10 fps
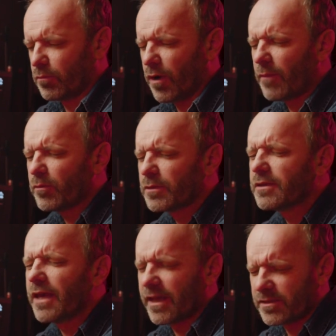
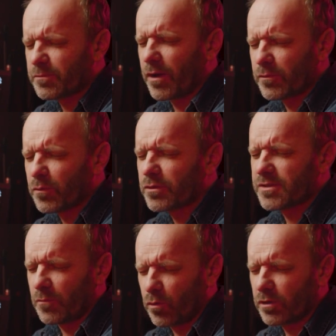probably with
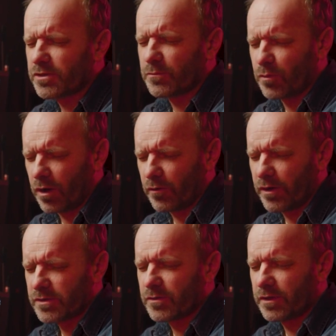some works in
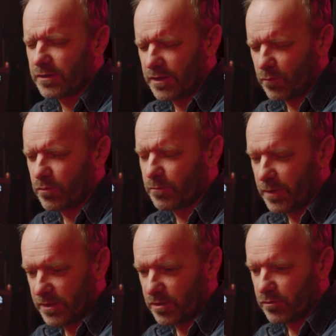progress that were
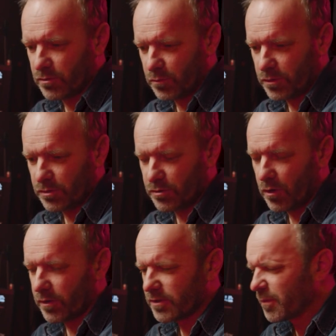based on those original
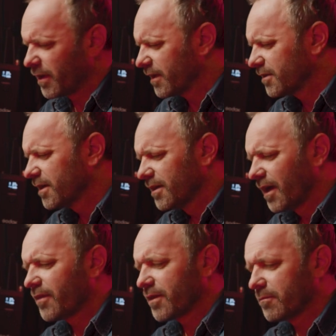drawings. But
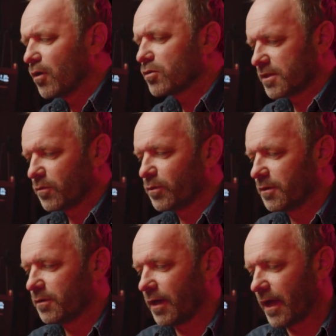I think mostly
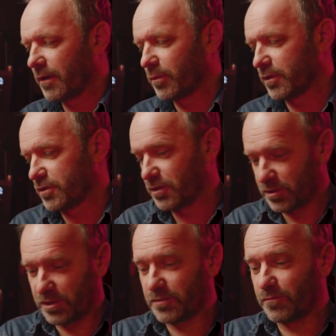we had pitched
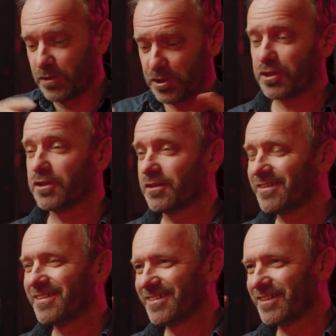this vision,
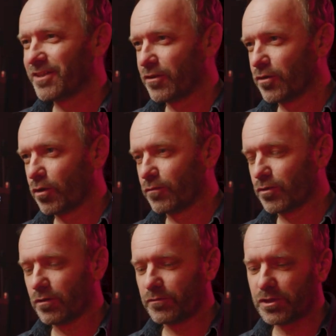the
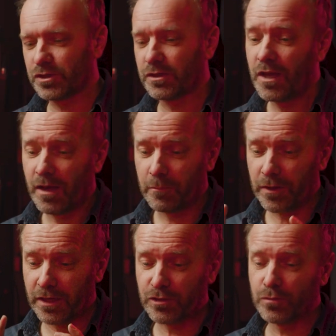overall vision.
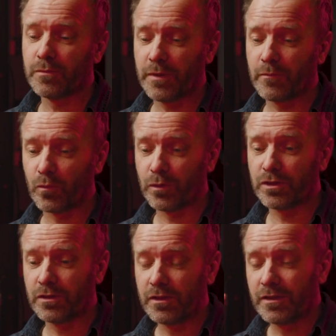But I do remember
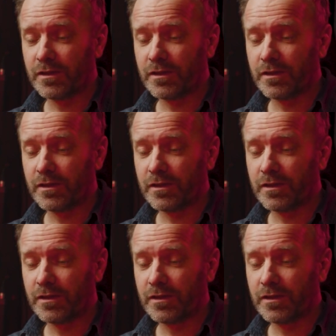we